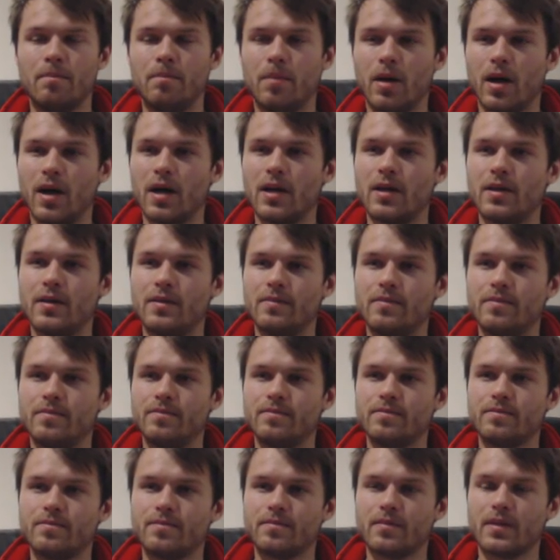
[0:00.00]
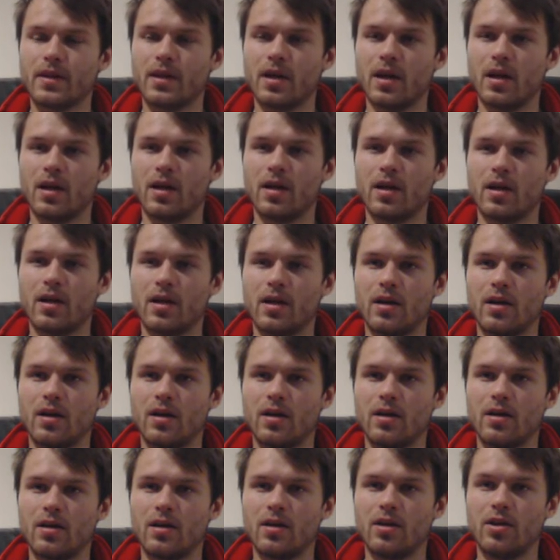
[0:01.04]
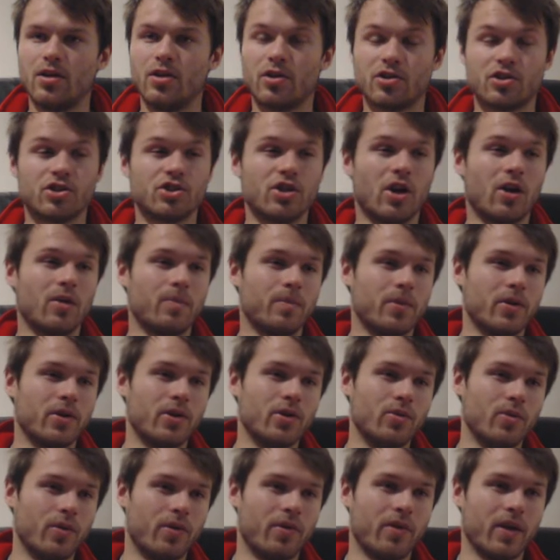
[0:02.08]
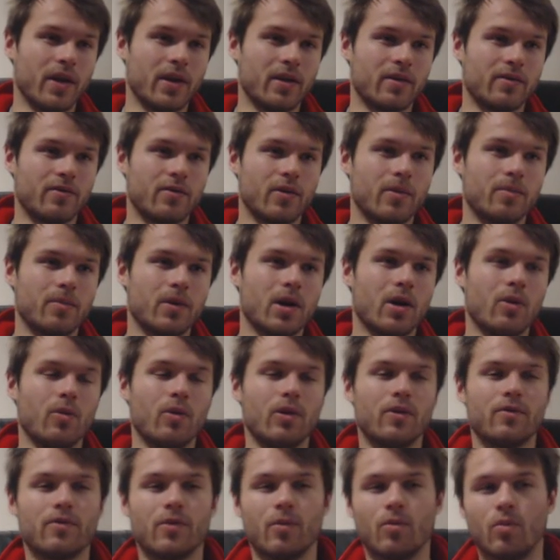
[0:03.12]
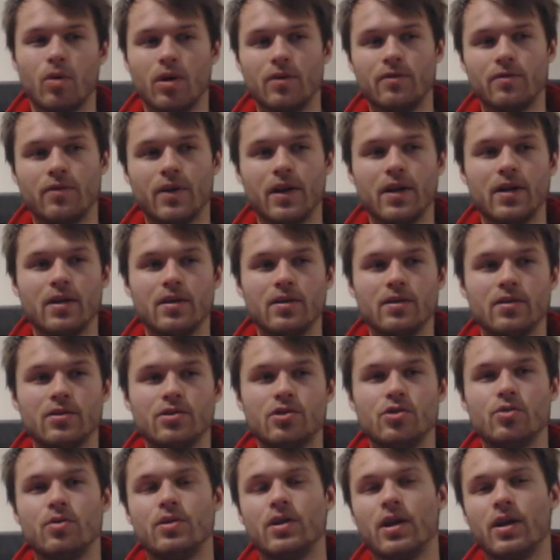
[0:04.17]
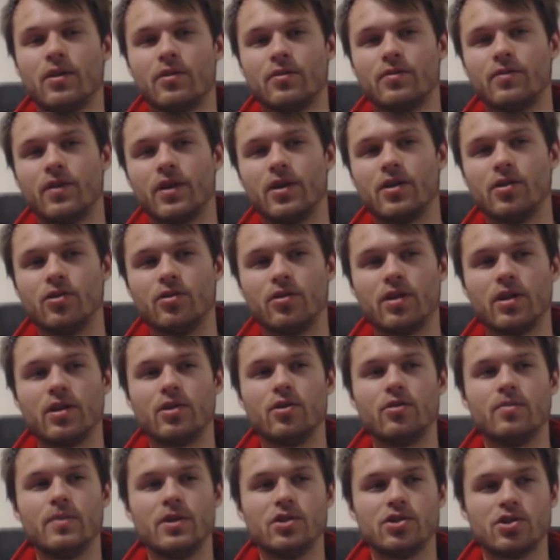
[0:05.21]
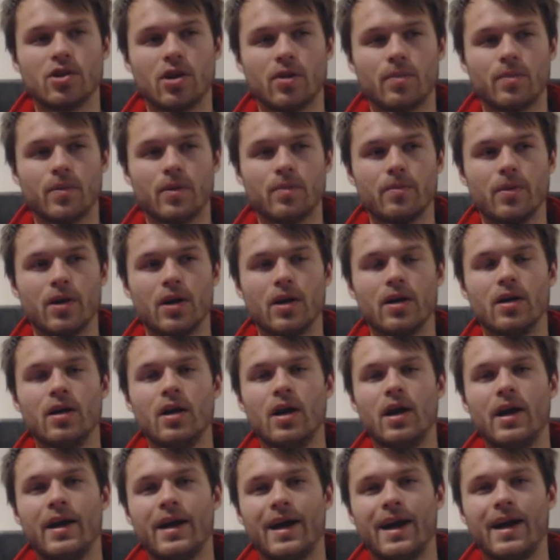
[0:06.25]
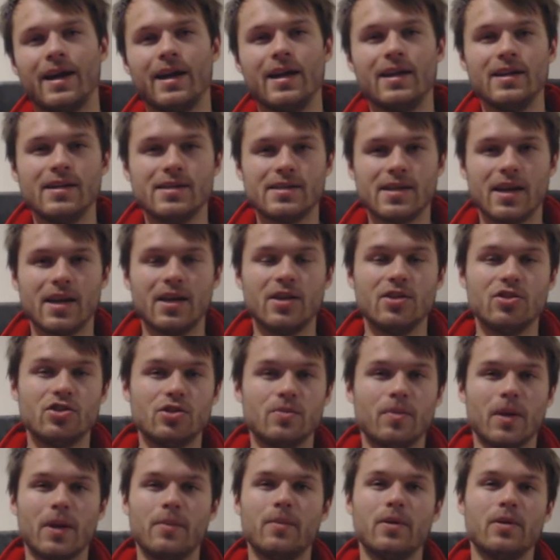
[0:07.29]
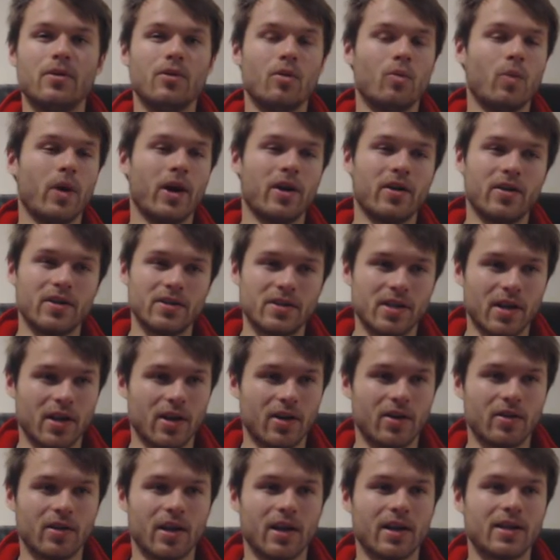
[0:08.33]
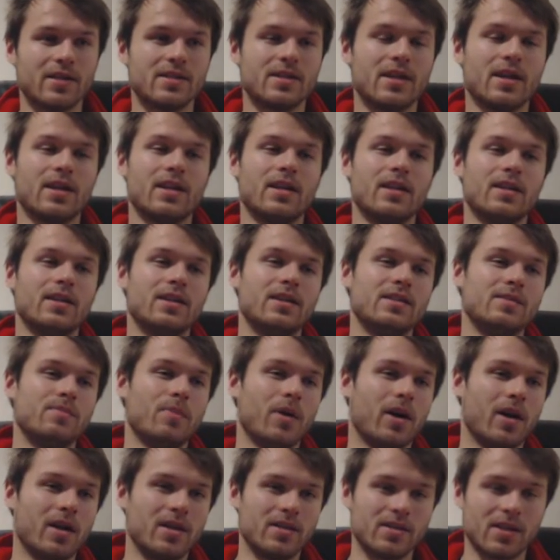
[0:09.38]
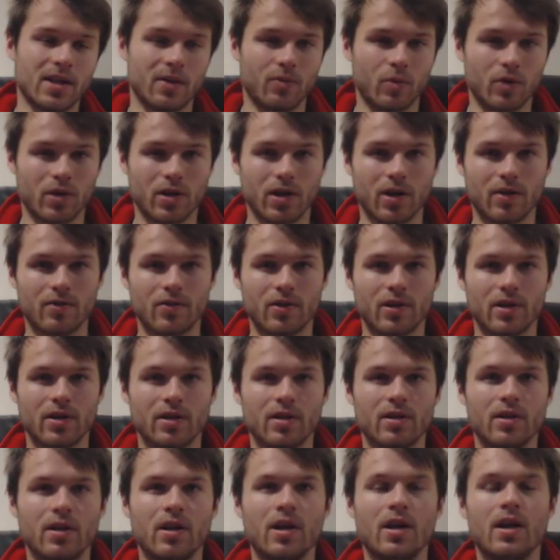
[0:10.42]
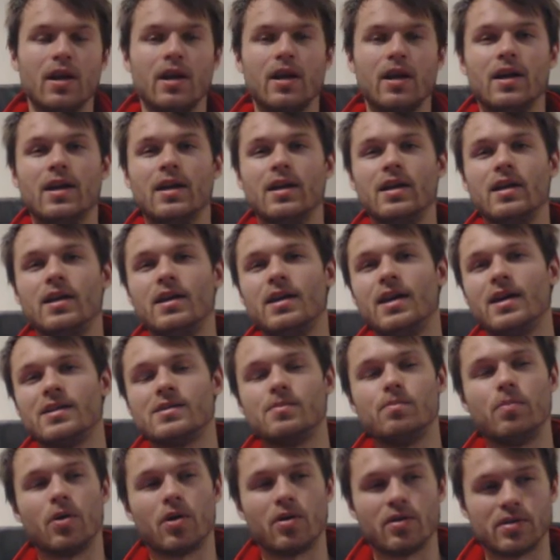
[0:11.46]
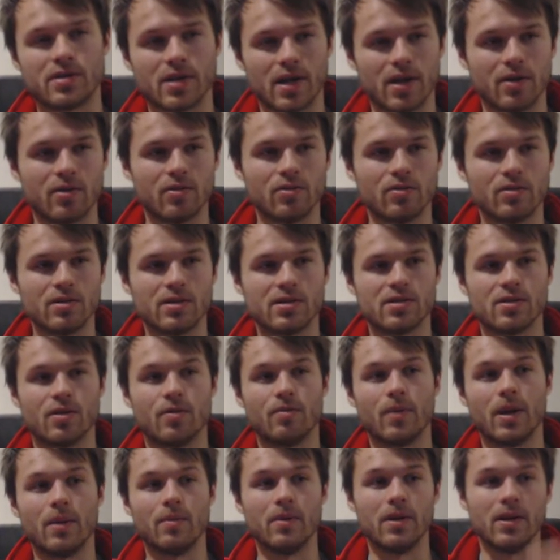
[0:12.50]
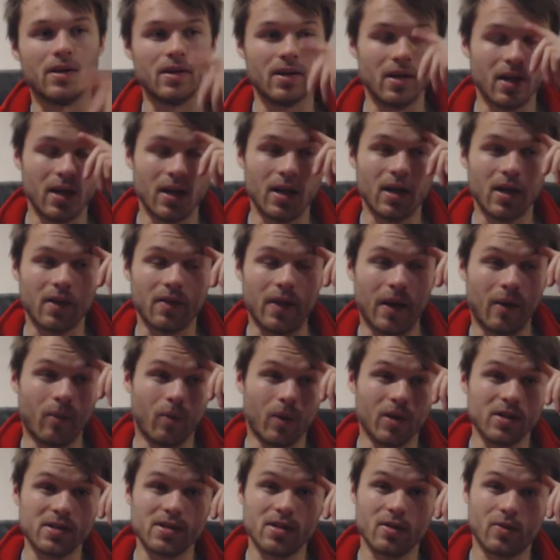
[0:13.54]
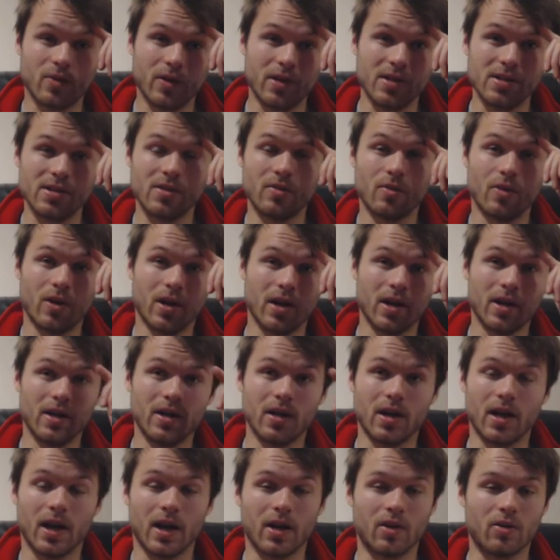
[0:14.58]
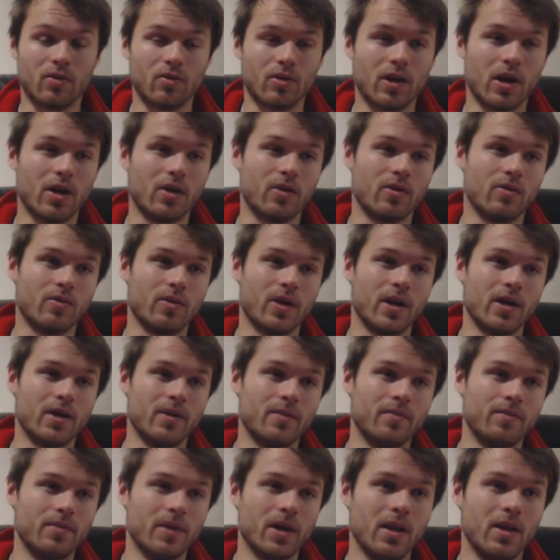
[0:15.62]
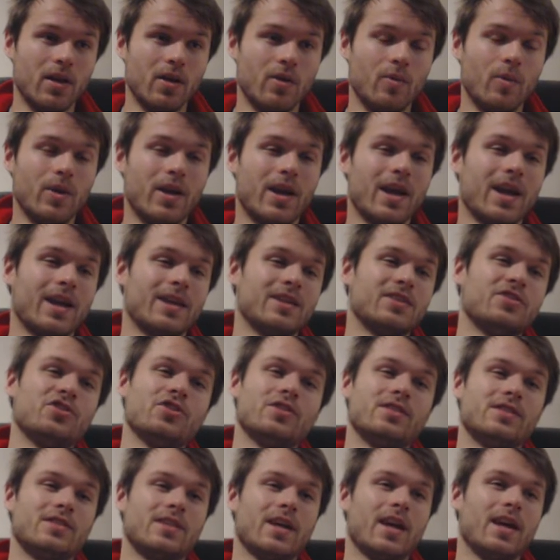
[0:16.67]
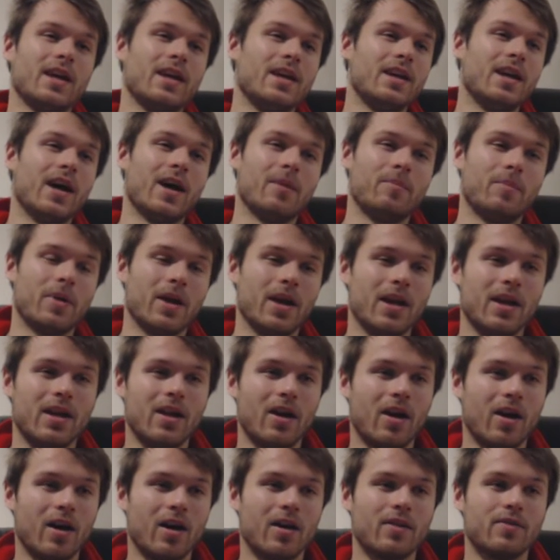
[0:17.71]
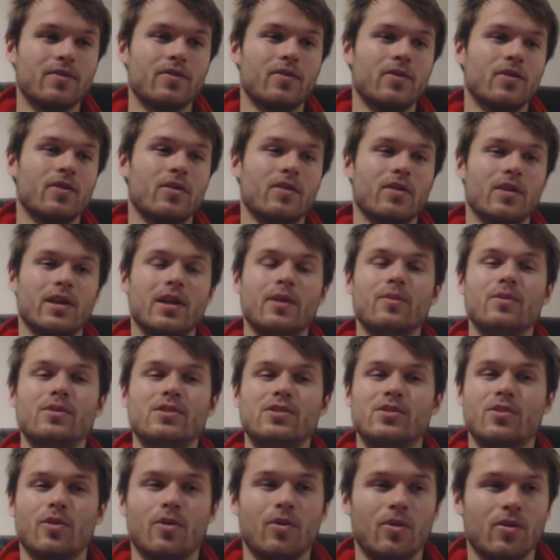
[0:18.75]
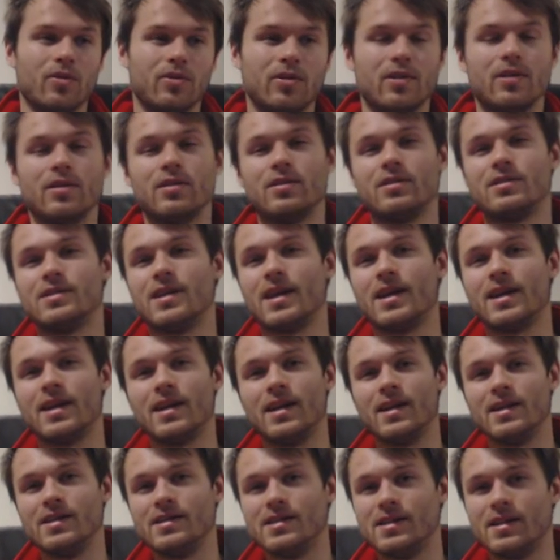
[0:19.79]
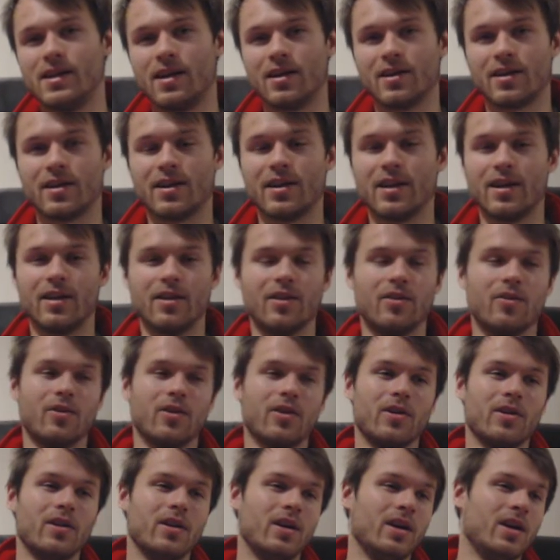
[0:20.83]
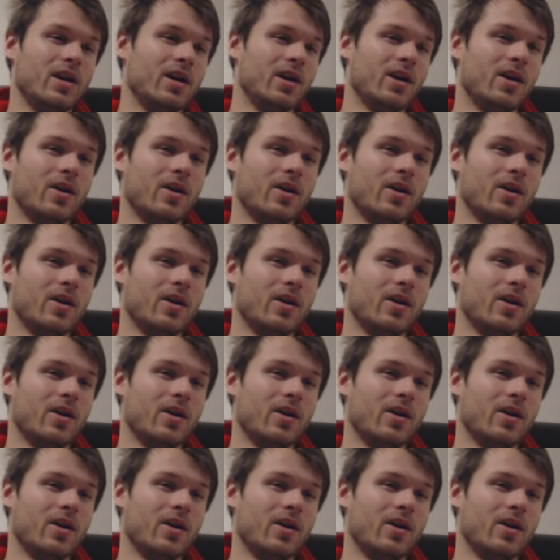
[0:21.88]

But you're sharper, you would think, from going from one fight to another fight. You'd think you'd be sharper, but at his age, maybe the wear and tear, like I said, his body's not recovering. He gets burnt out. So maybe that was the reason why. I don't know, right? We can't just say he got paid off or he was told to take it easy on Canelo or